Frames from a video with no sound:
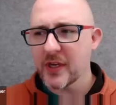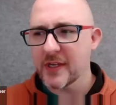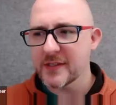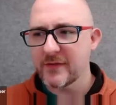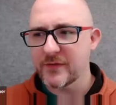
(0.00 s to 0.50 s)

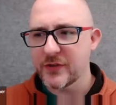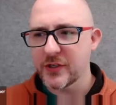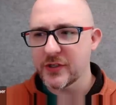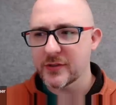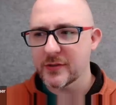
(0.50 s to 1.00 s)
because I've
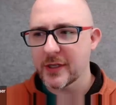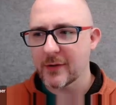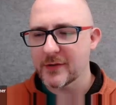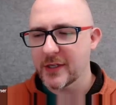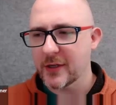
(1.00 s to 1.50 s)
just, like I
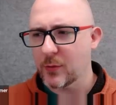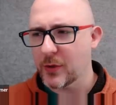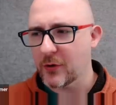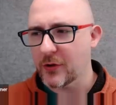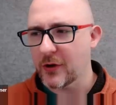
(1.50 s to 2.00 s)
was saying a little
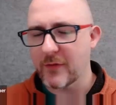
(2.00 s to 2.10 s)
bit earlier,